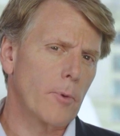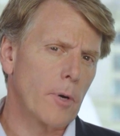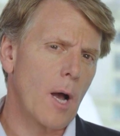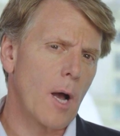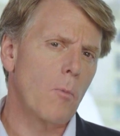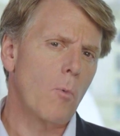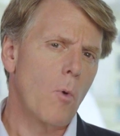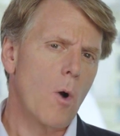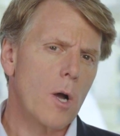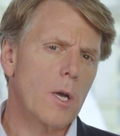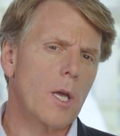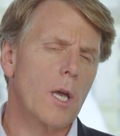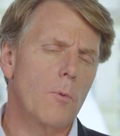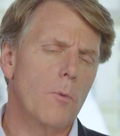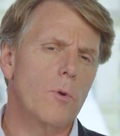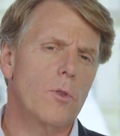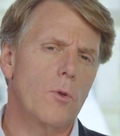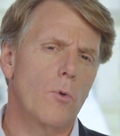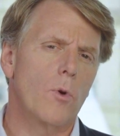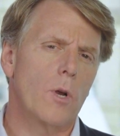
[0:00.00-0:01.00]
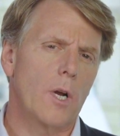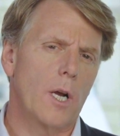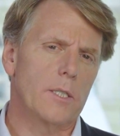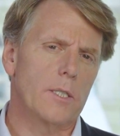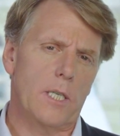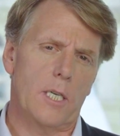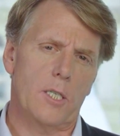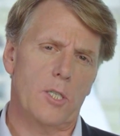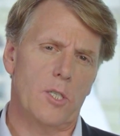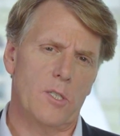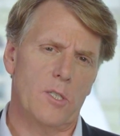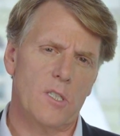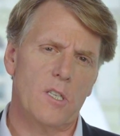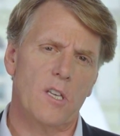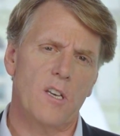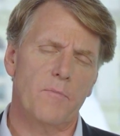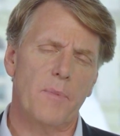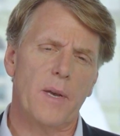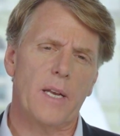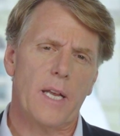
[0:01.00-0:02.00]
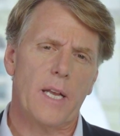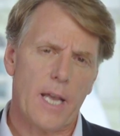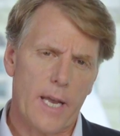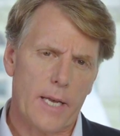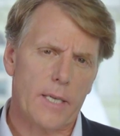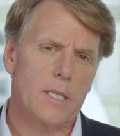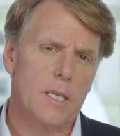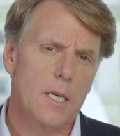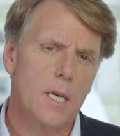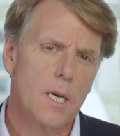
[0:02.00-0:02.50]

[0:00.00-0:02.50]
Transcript: when I'm working with organizations that have been hit